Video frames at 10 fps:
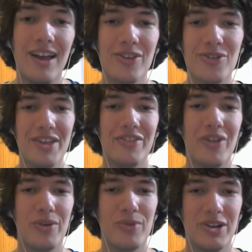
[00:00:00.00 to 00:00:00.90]
So that's all
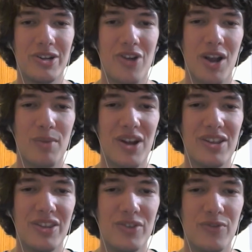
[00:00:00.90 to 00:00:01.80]
I wanted to talk about
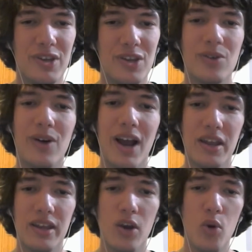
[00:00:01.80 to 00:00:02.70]
in this video.
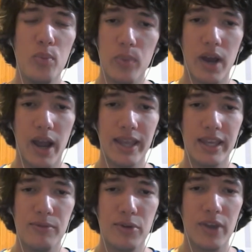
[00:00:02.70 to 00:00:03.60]
I hope I
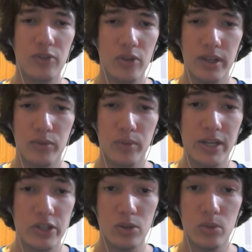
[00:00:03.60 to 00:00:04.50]
gave you guys all the
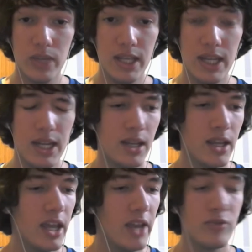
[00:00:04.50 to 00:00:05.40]
information you needed.
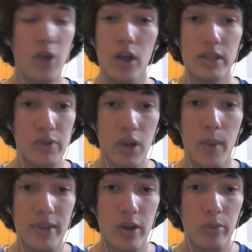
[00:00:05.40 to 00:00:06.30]
If not, leave a
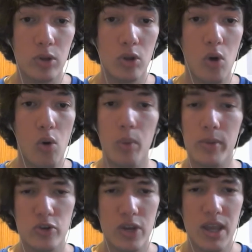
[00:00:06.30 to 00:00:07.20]
comment down below. I'll be
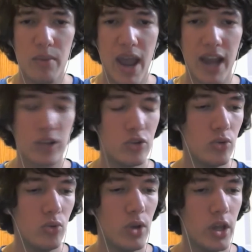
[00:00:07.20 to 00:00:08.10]
sure to get back
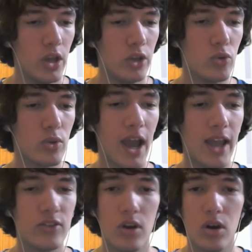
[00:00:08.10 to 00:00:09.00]
to you
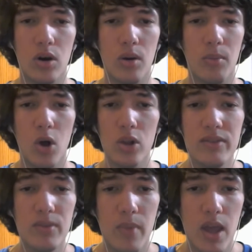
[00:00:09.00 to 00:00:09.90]
guys. I'll
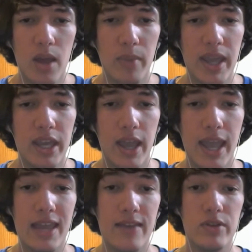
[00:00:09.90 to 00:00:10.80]
even make
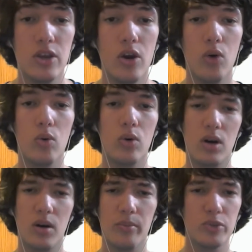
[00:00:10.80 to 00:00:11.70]
a video,
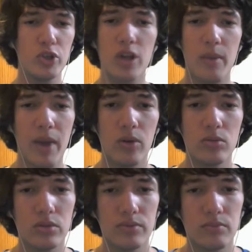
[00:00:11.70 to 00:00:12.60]
should come
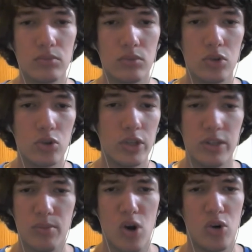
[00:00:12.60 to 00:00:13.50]
out early
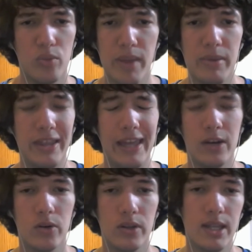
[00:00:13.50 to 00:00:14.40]
tomorrow, maybe
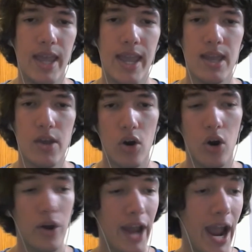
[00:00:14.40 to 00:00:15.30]
later in the day,
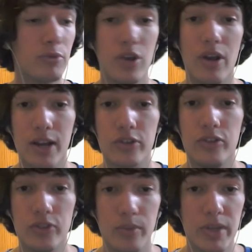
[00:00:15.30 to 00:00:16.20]
on how to actually
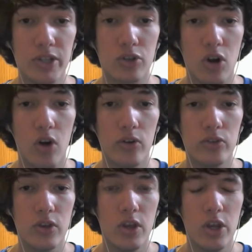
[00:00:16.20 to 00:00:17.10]
submit your
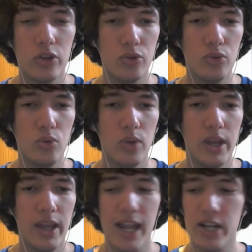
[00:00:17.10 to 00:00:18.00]
cards to
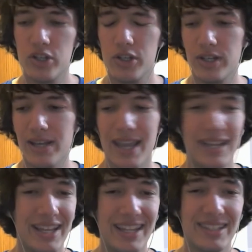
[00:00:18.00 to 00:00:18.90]
HGA
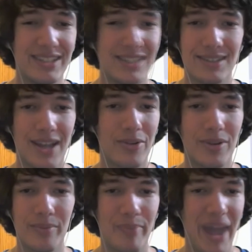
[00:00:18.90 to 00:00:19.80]
and just how
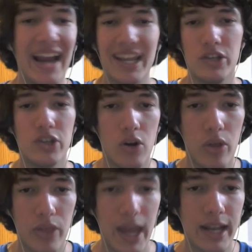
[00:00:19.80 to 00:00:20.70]
to package and
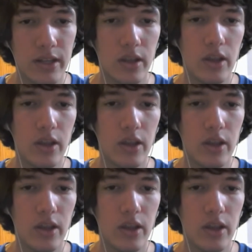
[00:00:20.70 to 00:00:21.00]
all of that.